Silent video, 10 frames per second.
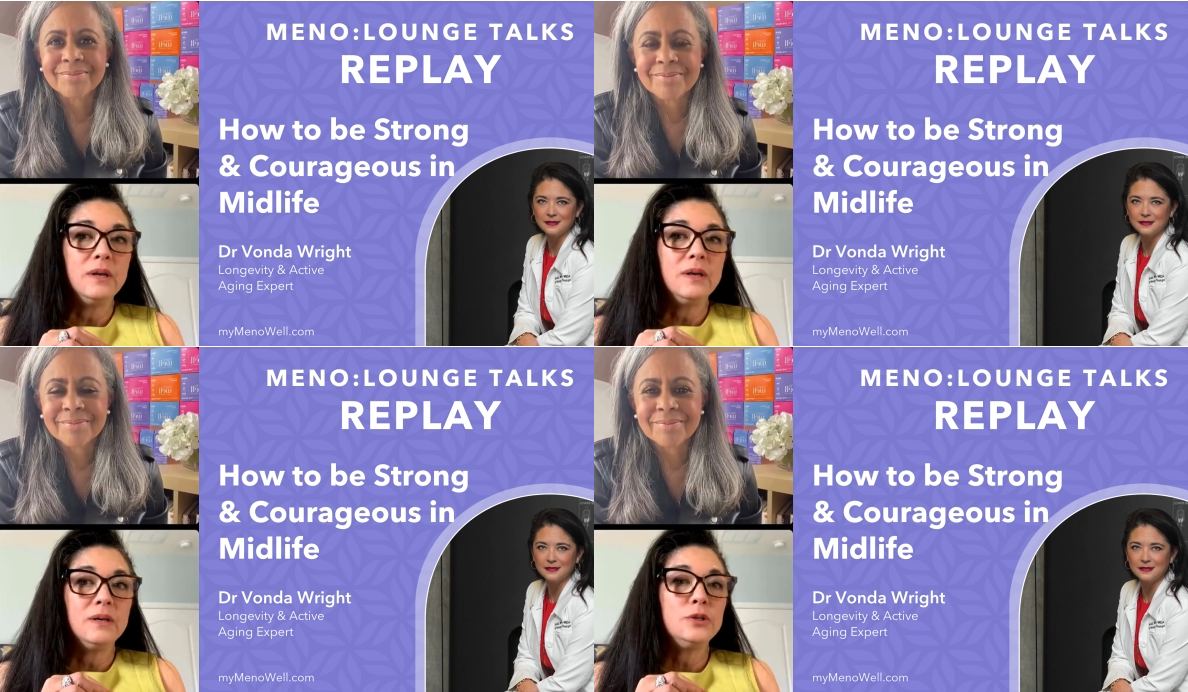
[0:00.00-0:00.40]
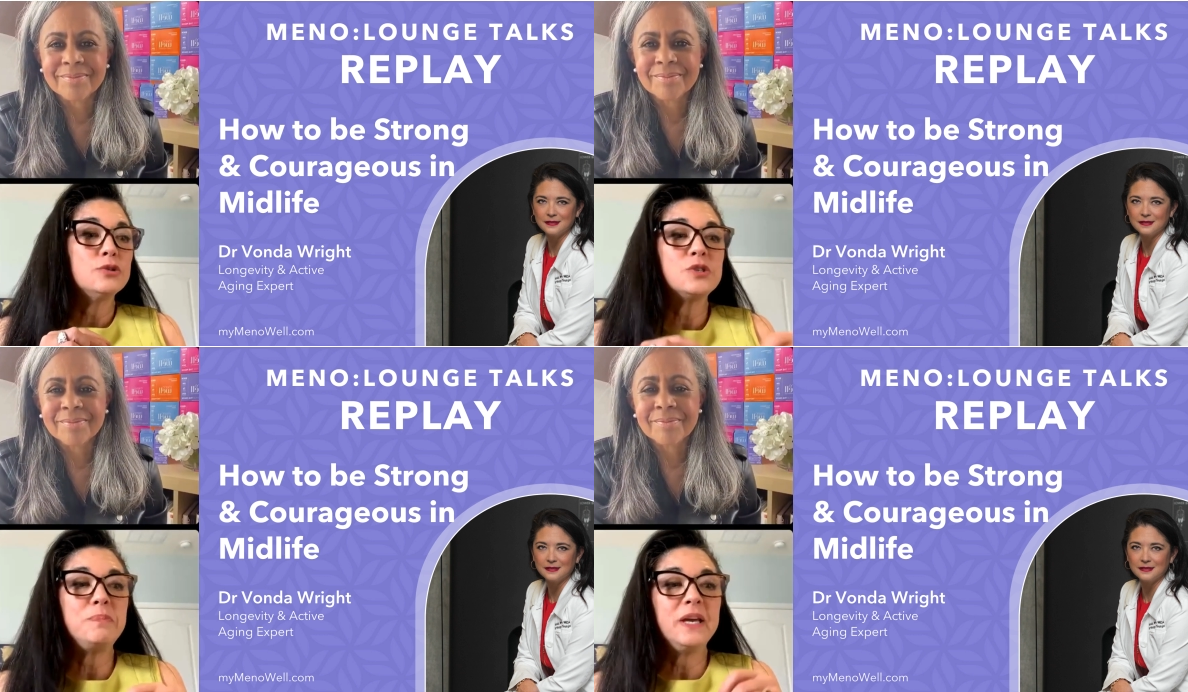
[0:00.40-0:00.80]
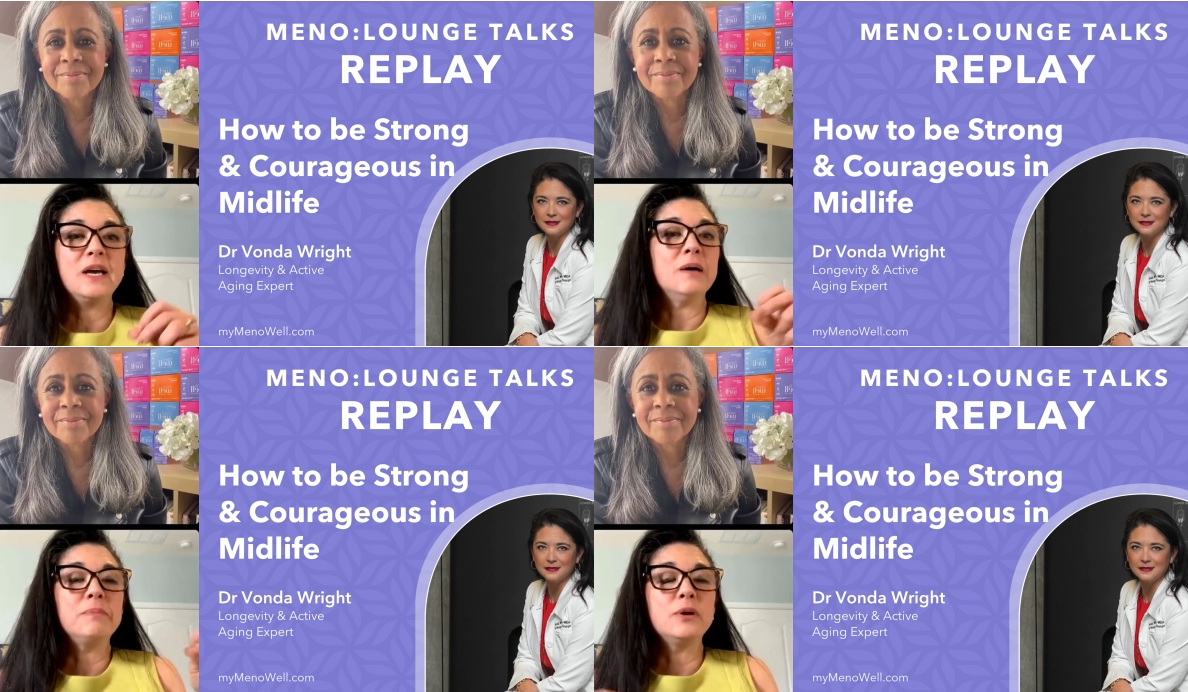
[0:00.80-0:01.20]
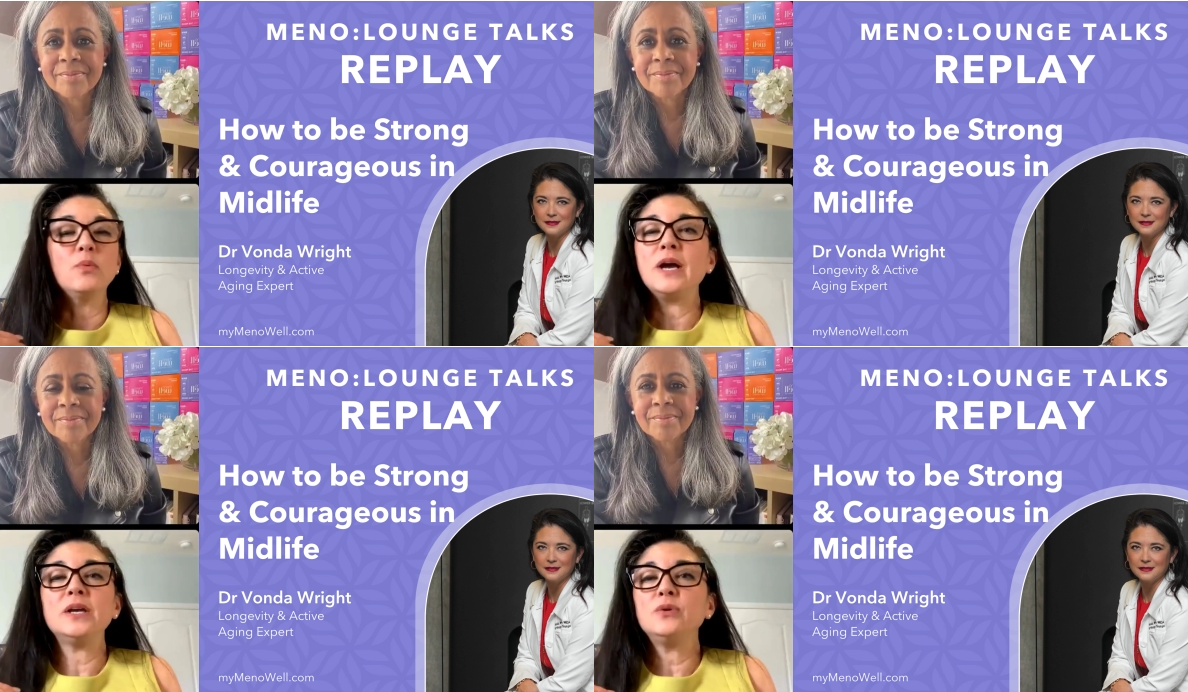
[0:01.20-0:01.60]
Speaker 1: you speak up in a way
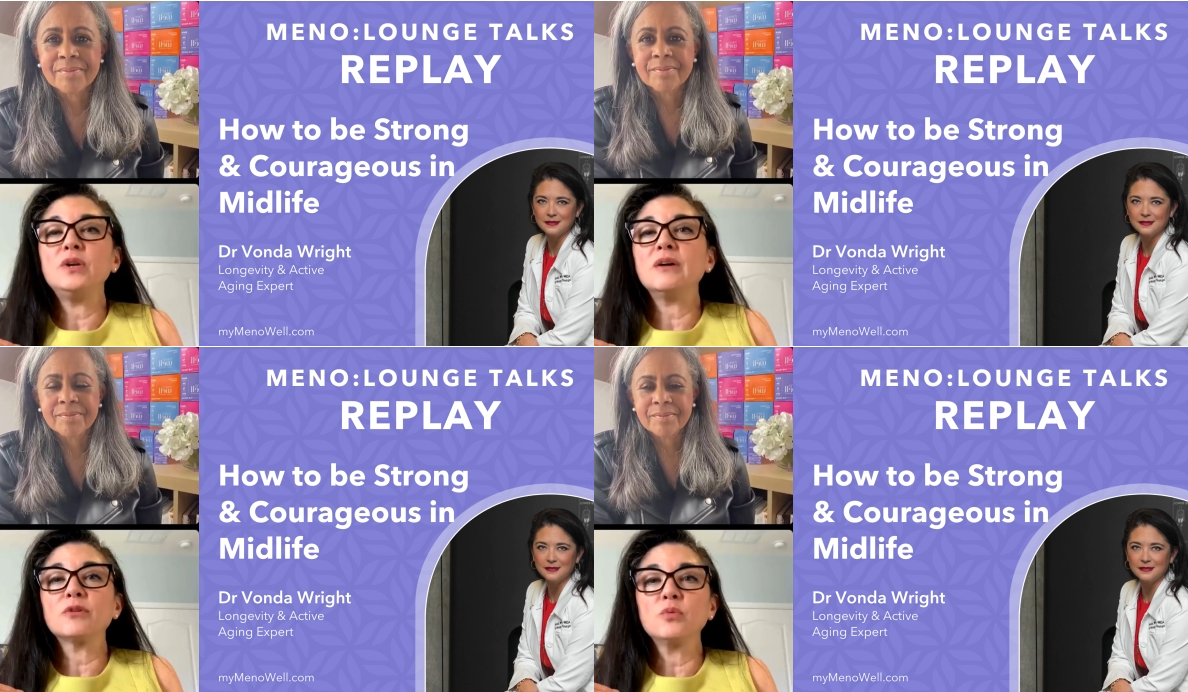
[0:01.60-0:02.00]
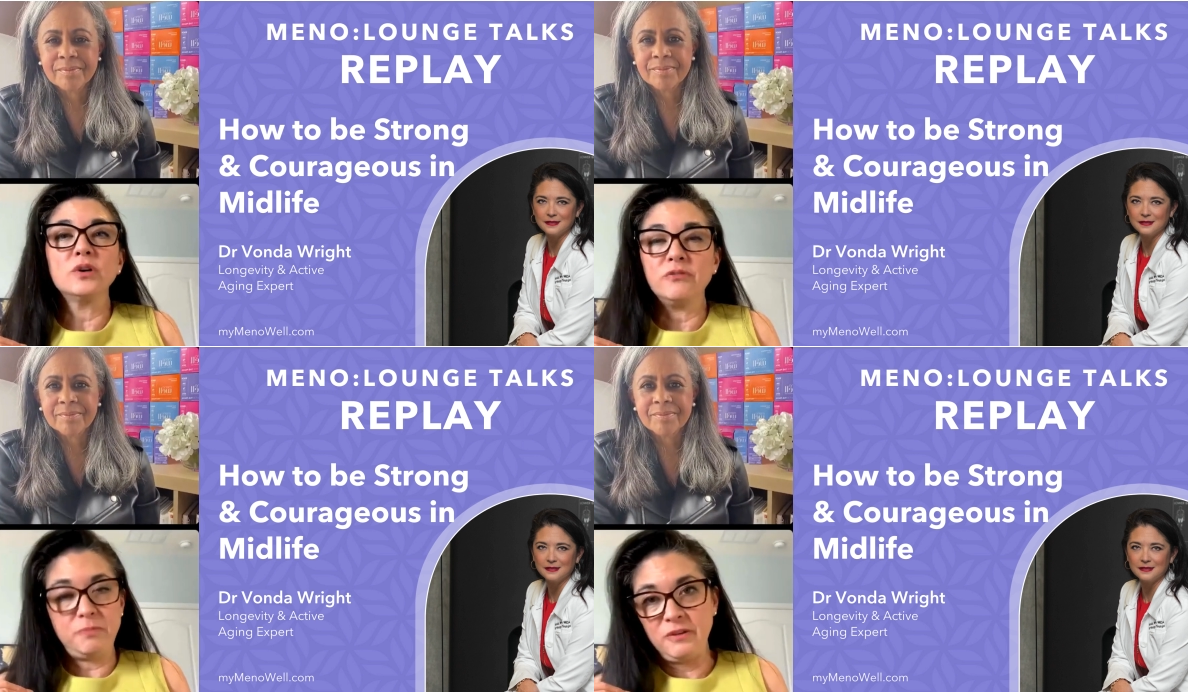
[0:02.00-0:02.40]
you never would have